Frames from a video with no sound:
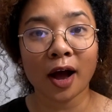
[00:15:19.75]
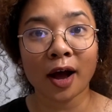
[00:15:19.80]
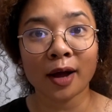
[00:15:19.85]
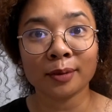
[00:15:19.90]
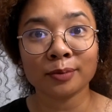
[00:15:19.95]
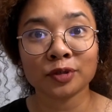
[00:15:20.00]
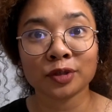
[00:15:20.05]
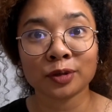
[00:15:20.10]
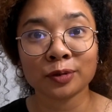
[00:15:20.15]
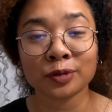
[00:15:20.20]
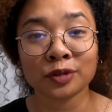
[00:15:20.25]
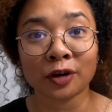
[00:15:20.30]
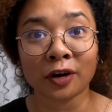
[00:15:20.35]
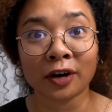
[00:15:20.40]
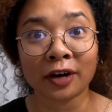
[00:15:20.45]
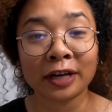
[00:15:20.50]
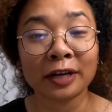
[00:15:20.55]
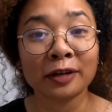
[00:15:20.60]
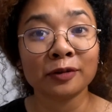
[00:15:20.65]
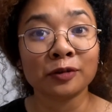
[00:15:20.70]
I'm so
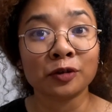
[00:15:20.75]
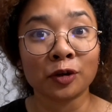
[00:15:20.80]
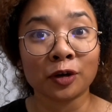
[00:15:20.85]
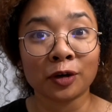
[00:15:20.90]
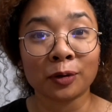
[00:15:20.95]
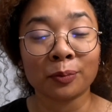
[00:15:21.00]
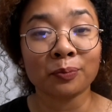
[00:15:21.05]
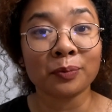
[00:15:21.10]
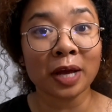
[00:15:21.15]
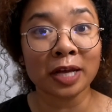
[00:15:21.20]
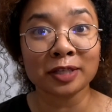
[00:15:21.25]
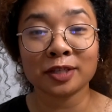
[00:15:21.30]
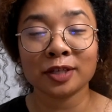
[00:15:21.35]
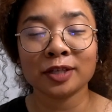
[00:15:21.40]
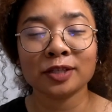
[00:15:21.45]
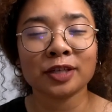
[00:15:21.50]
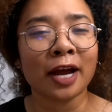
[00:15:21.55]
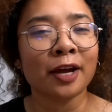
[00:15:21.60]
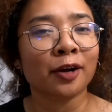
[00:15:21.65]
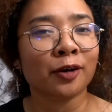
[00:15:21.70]
sorry, your
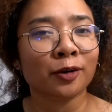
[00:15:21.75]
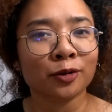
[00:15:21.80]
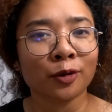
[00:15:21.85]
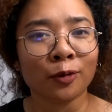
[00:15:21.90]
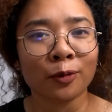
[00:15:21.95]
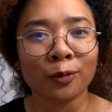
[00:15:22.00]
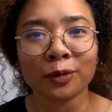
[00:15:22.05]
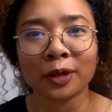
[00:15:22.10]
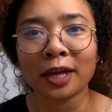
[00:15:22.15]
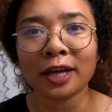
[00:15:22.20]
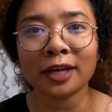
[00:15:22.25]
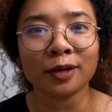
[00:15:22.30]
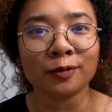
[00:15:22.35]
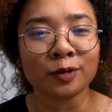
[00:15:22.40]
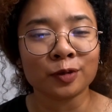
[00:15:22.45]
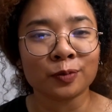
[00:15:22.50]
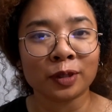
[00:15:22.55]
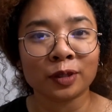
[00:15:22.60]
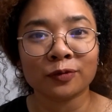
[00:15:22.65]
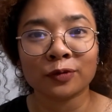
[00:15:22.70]
message, I heard the whole thing. It
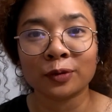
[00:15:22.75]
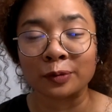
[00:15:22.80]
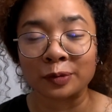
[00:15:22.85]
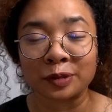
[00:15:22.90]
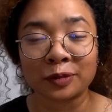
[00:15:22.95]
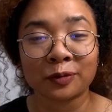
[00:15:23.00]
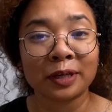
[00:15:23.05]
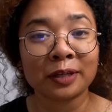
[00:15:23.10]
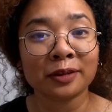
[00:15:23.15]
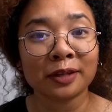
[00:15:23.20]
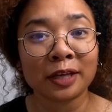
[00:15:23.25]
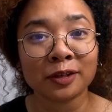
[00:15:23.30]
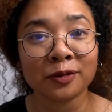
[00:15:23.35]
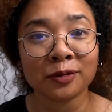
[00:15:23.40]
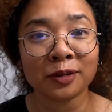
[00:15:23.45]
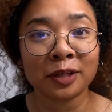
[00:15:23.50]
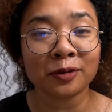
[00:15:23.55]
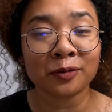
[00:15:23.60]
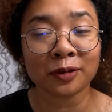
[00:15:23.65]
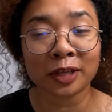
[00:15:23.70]
was wonderful, it was great. Thank
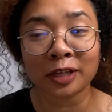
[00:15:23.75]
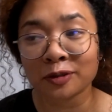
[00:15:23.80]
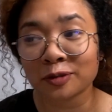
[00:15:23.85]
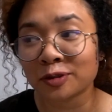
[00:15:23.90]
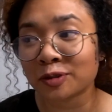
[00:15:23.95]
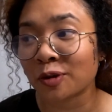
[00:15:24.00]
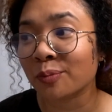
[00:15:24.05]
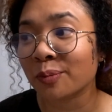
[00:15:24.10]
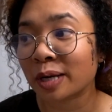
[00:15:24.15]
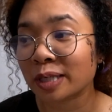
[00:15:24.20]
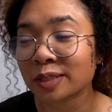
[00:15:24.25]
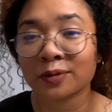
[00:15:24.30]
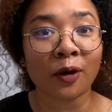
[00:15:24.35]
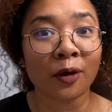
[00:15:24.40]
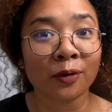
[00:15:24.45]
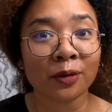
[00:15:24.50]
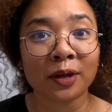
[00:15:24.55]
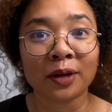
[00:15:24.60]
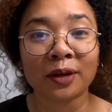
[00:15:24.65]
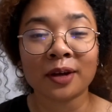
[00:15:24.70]
you so much for
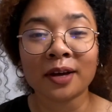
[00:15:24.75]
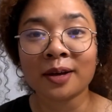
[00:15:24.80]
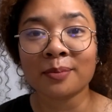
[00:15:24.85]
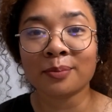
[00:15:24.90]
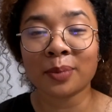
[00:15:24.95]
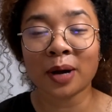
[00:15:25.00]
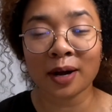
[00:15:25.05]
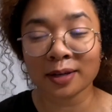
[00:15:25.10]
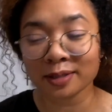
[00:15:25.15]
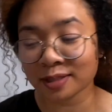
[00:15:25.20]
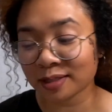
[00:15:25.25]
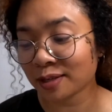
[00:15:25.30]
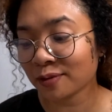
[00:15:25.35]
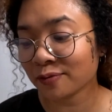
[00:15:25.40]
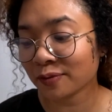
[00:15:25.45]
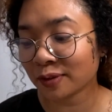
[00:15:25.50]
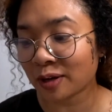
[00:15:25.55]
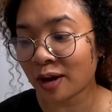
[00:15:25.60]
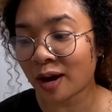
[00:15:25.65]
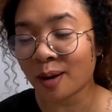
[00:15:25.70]
all the
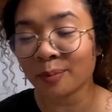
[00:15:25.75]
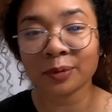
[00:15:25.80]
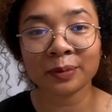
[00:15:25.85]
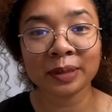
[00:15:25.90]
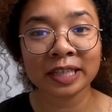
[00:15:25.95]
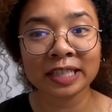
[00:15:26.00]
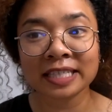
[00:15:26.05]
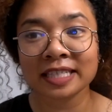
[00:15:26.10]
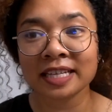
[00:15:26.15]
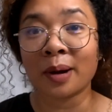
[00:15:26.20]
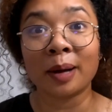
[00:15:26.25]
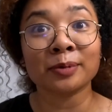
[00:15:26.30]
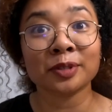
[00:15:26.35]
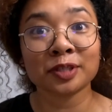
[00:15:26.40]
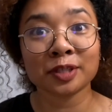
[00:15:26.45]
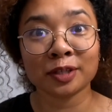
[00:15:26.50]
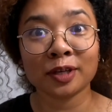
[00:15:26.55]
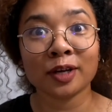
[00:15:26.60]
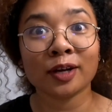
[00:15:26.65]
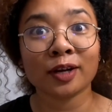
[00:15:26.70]
positive compliments. I'm
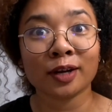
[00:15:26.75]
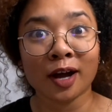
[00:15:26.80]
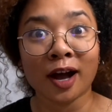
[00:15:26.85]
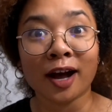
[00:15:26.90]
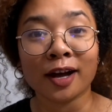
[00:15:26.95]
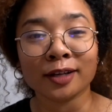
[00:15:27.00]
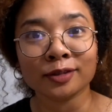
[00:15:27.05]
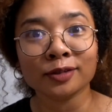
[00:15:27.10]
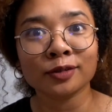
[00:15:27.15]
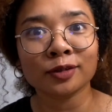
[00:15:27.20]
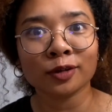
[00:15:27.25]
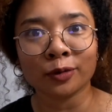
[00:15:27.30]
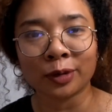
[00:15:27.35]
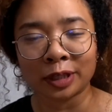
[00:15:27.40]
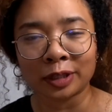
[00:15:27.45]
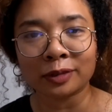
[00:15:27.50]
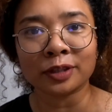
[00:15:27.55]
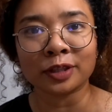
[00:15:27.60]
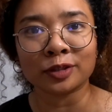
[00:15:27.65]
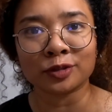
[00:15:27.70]
just gonna cut
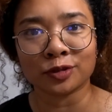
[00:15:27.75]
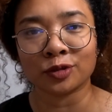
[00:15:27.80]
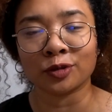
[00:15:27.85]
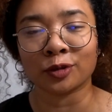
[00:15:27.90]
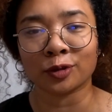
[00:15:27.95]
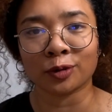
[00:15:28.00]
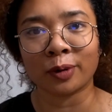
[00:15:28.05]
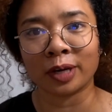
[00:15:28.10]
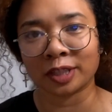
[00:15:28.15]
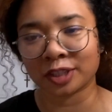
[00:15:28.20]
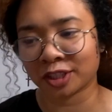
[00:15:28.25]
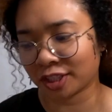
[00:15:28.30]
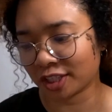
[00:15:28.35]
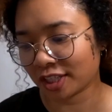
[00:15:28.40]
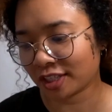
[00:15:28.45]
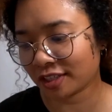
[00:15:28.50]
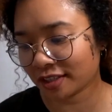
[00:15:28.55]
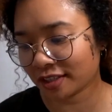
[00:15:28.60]
quickly to your question.